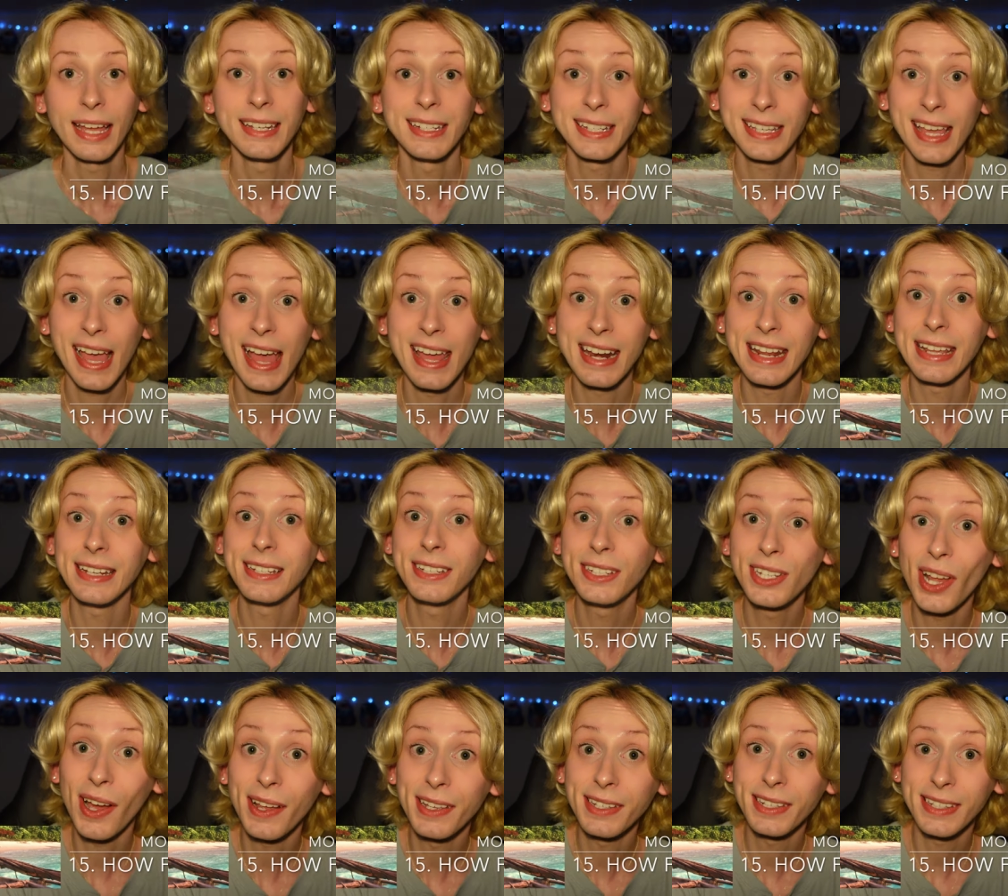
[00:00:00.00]
And again, it
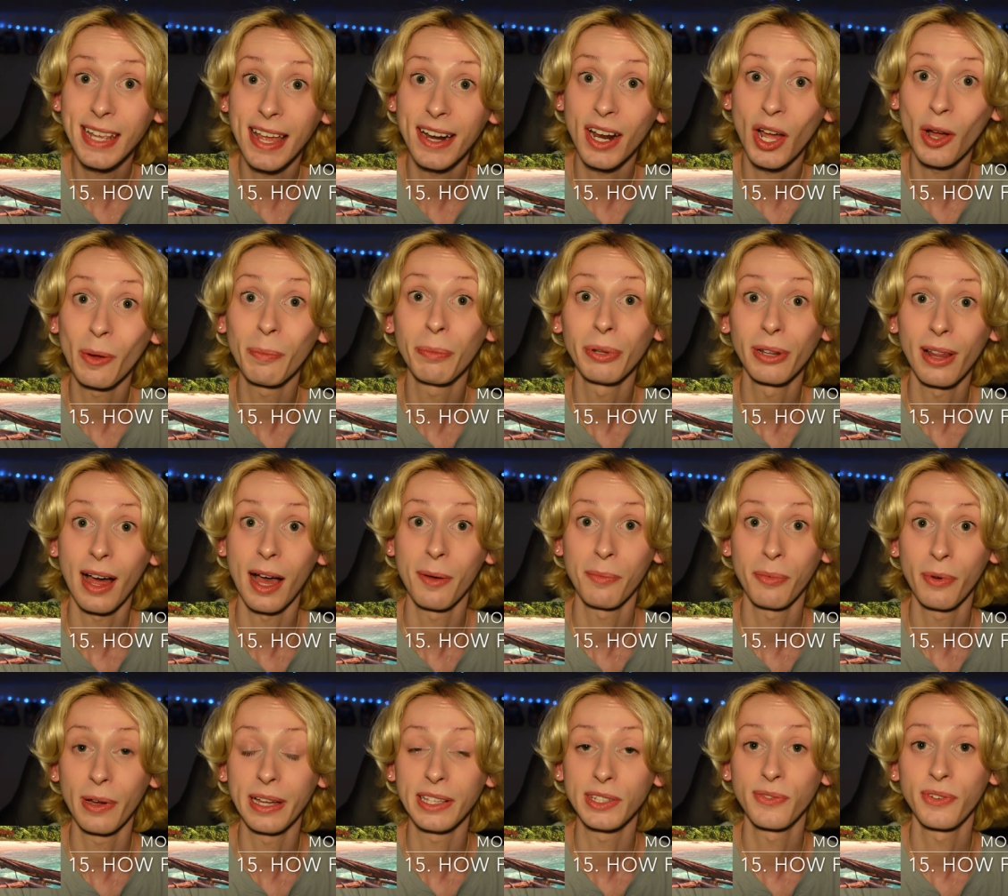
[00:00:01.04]
does set up plot
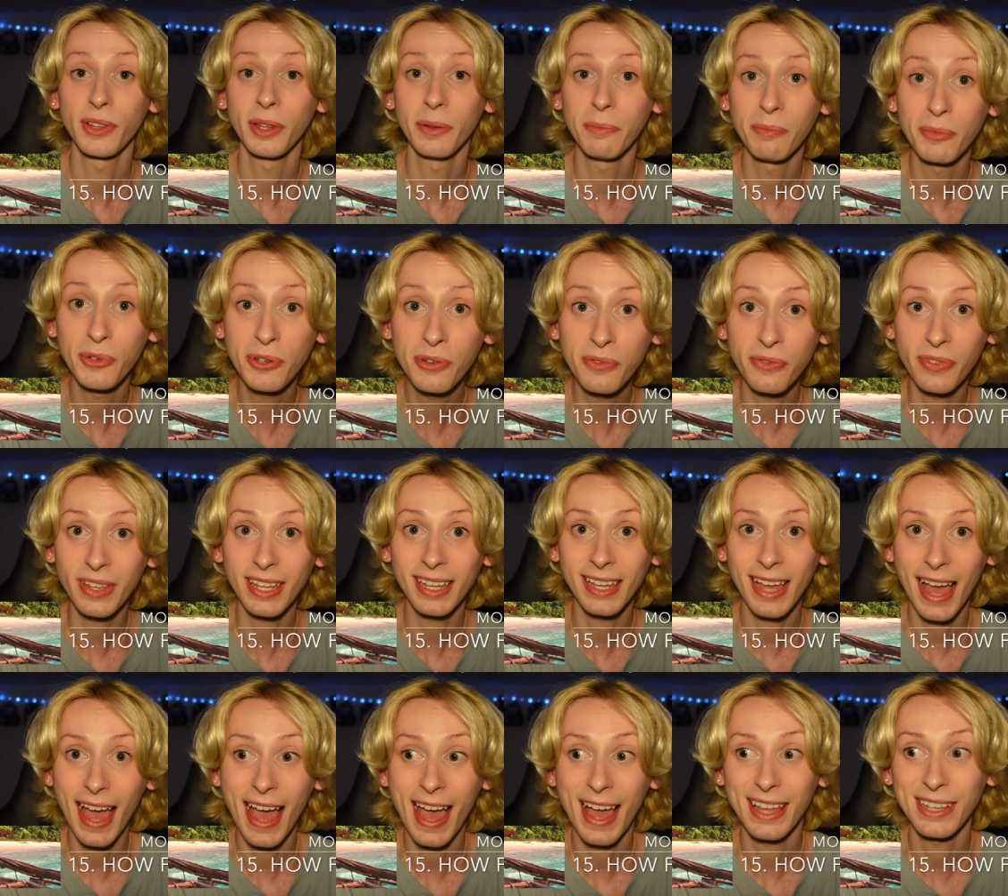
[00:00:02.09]
points for the movie
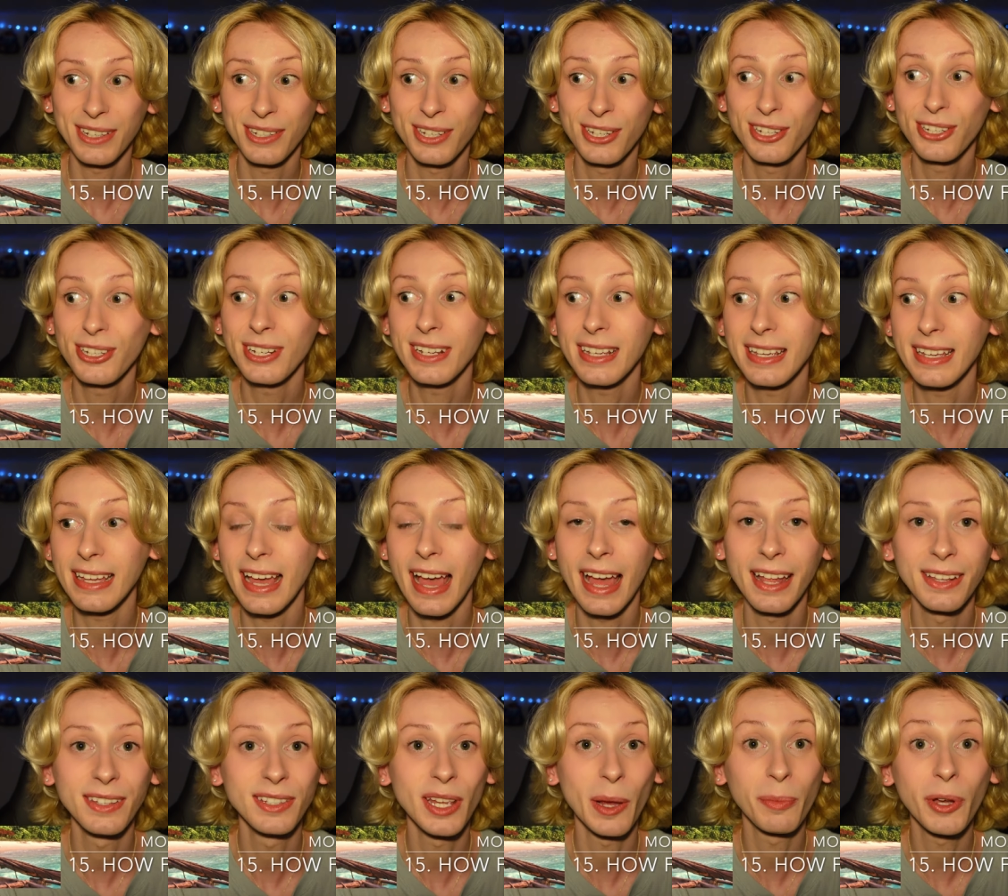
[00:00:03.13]
as she
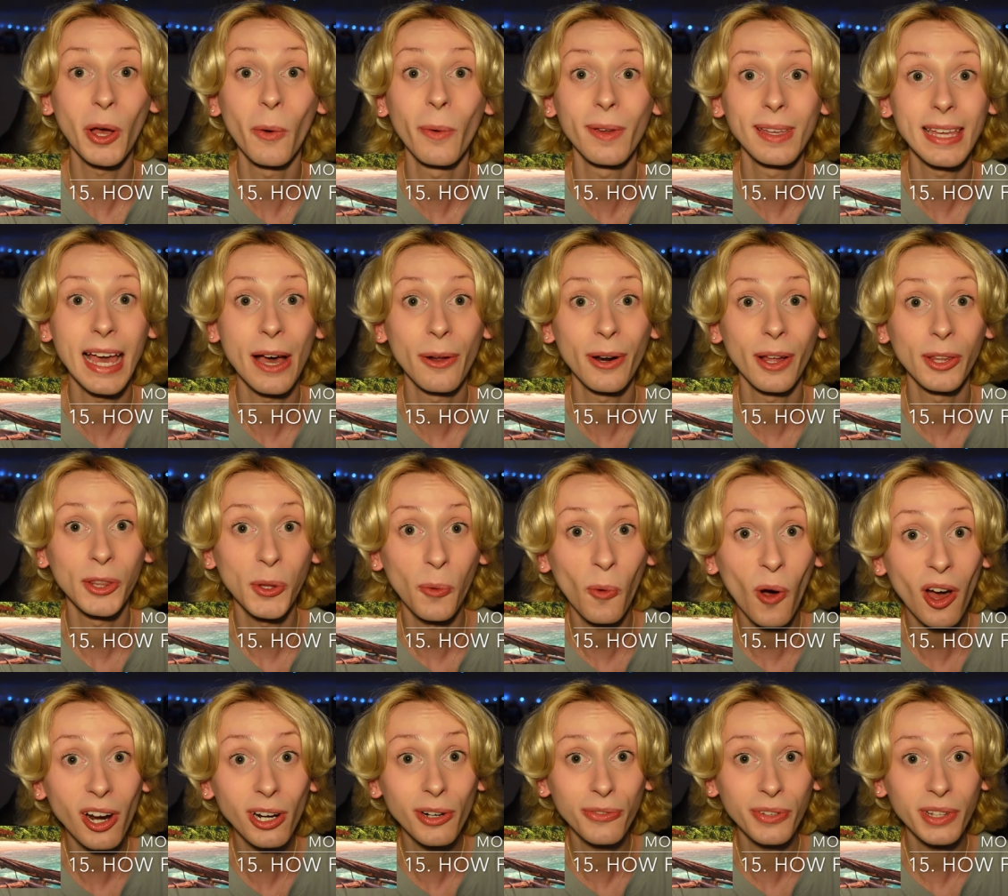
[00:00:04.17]
ends up going out on the
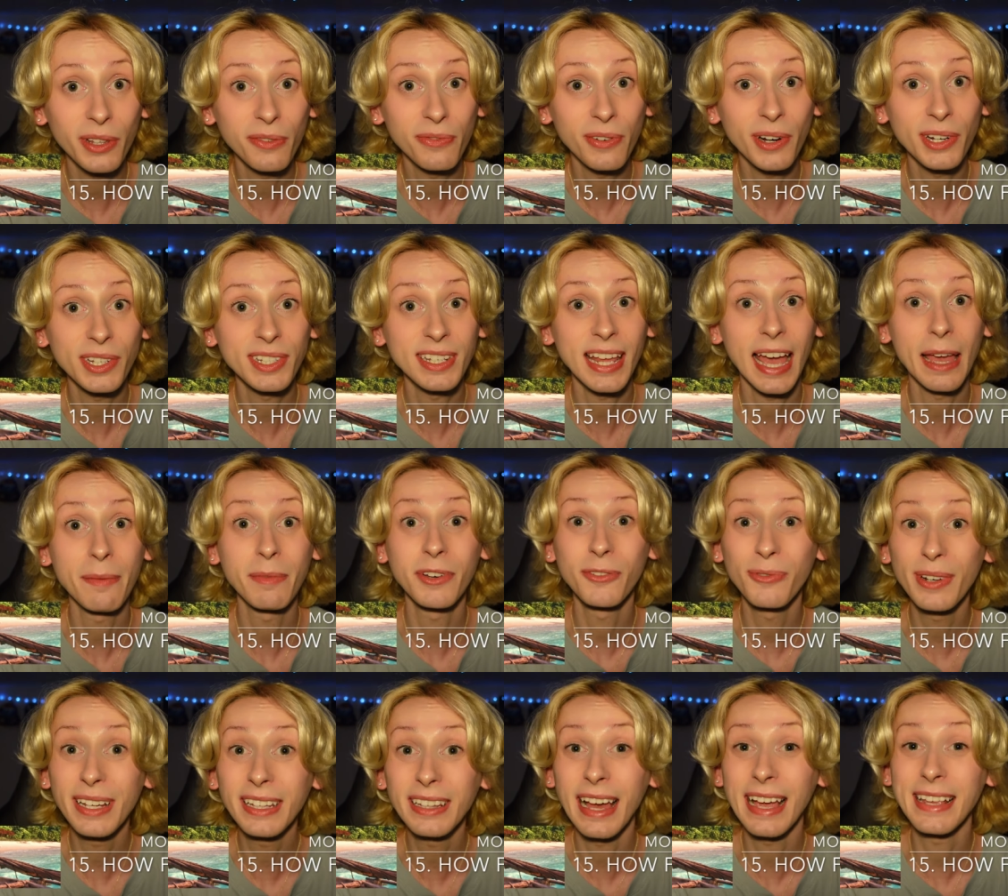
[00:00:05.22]
water for the first time and
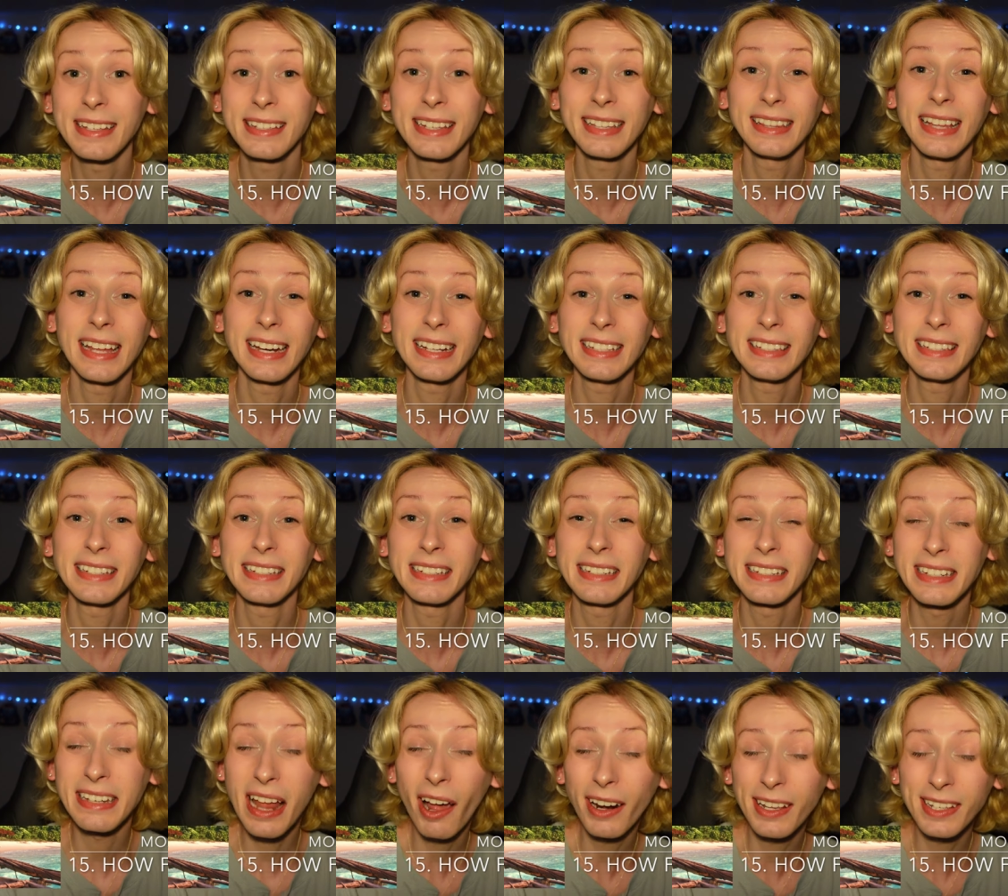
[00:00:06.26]
realizing that it's
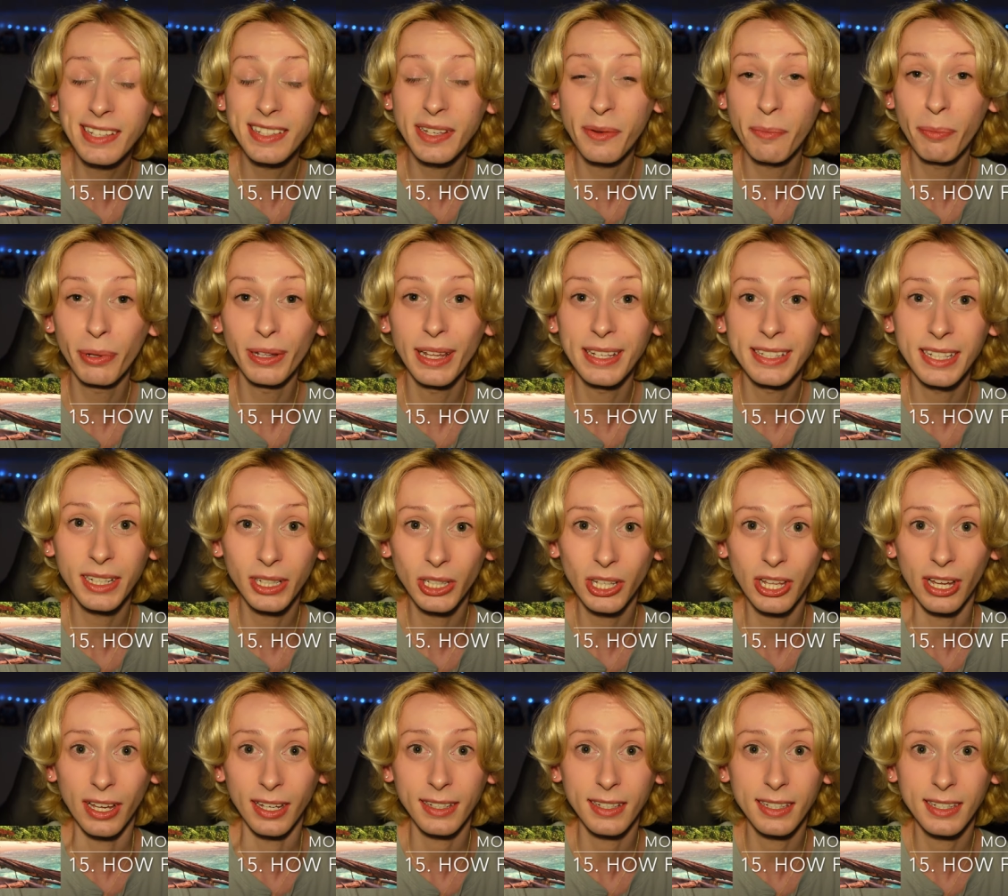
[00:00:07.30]
not as simple as it
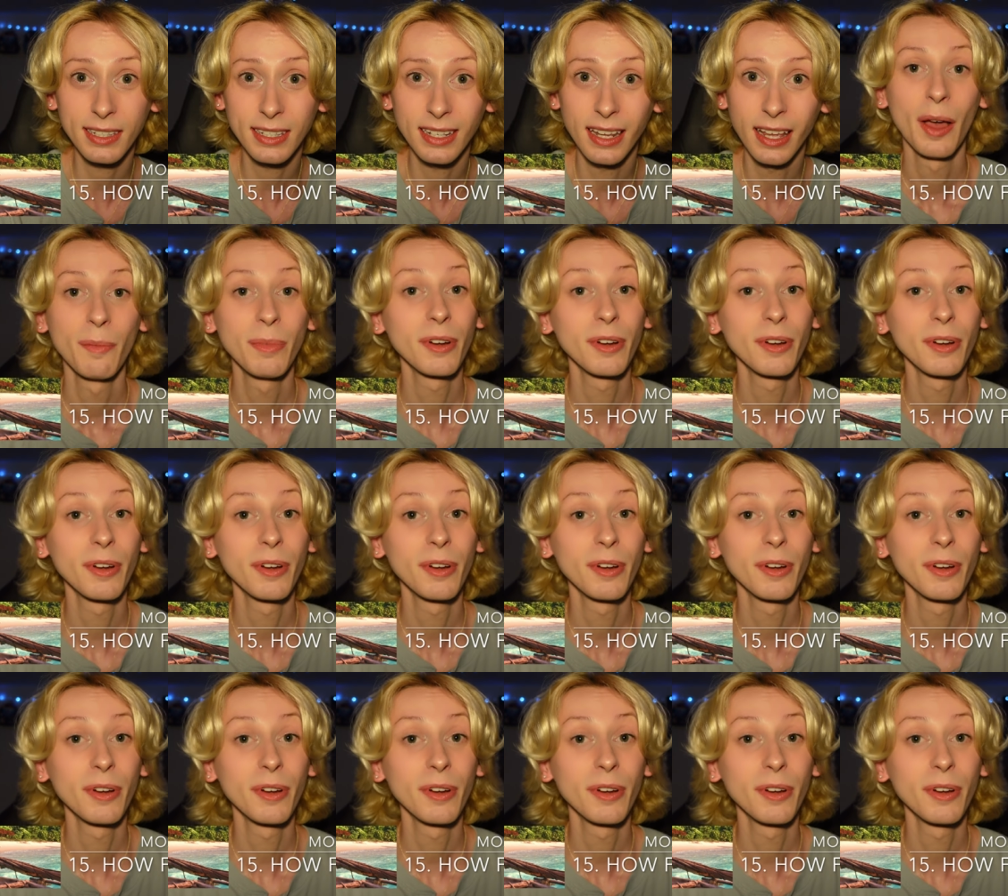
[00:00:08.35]
looks.